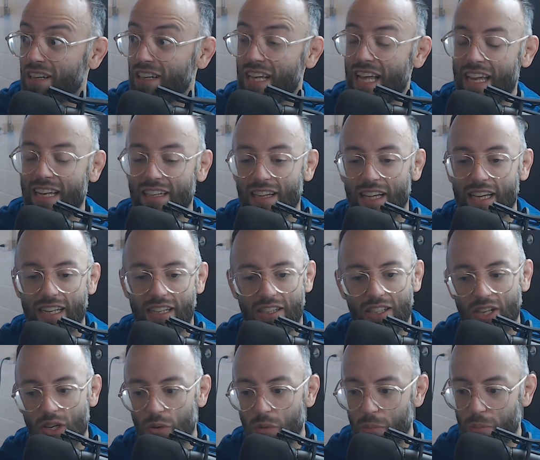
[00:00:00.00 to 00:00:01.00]
And, like,
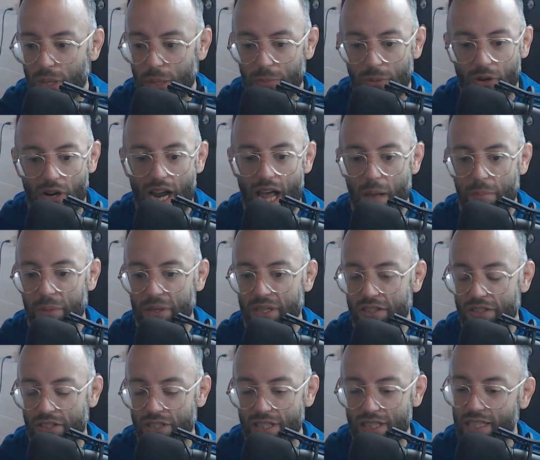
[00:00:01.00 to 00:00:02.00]
you know, when people are happy to
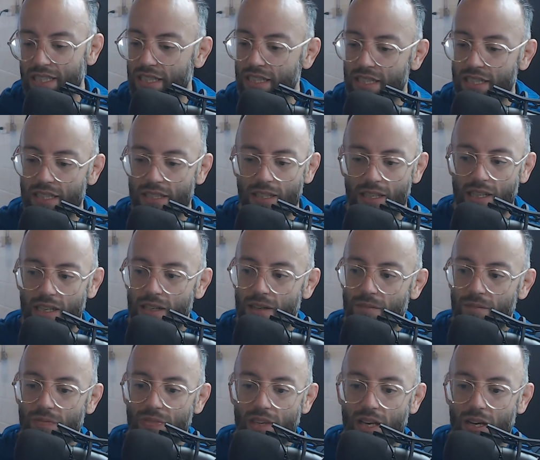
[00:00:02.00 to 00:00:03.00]
see you,
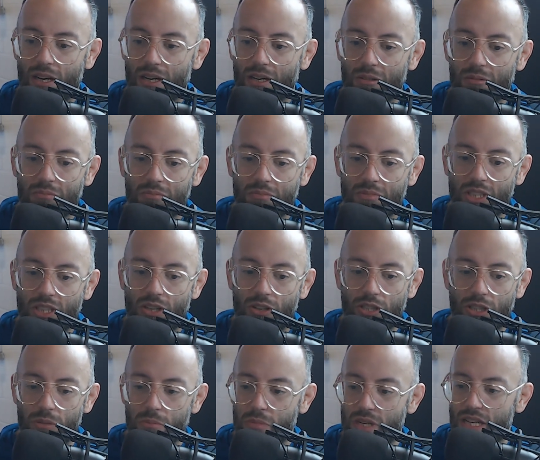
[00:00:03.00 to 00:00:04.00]
you know,
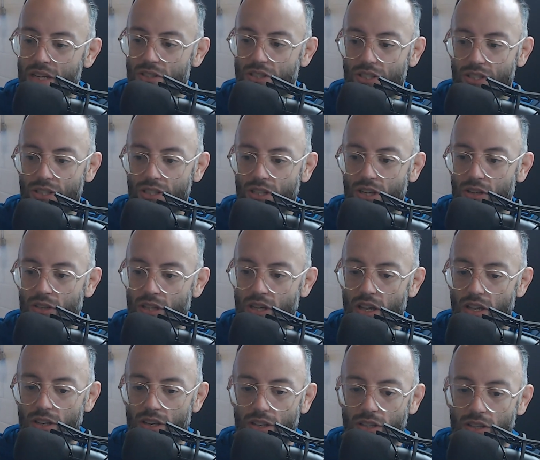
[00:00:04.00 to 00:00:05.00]
you're missed. You know,
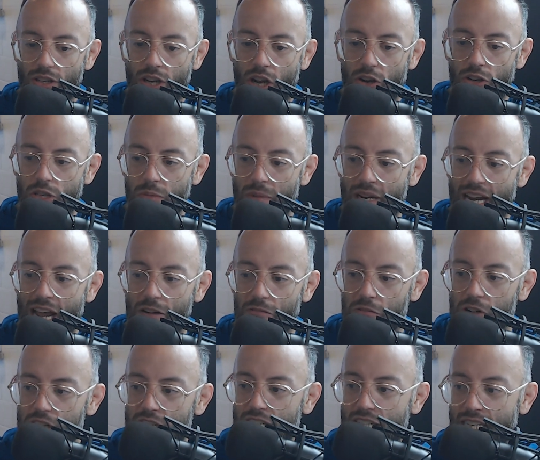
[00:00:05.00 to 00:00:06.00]
your coach may not
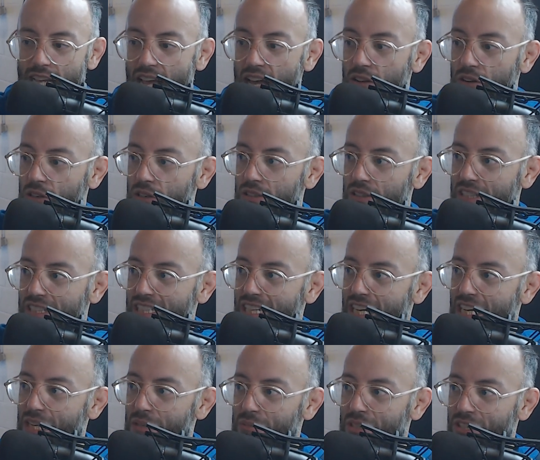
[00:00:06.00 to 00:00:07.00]
run you down all the
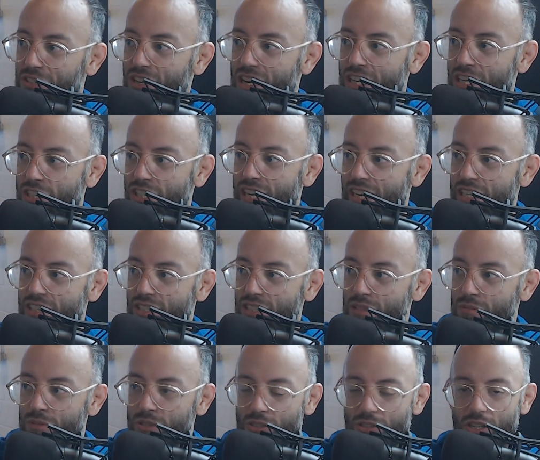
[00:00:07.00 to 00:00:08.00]
time and try to chase you,
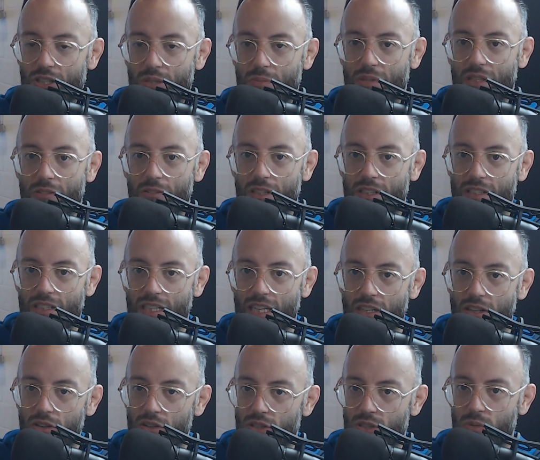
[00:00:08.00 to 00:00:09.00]
but trust me, they
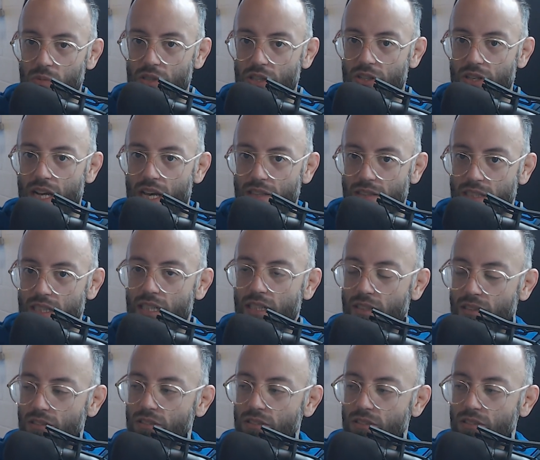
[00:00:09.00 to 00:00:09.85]
notice when you're not there.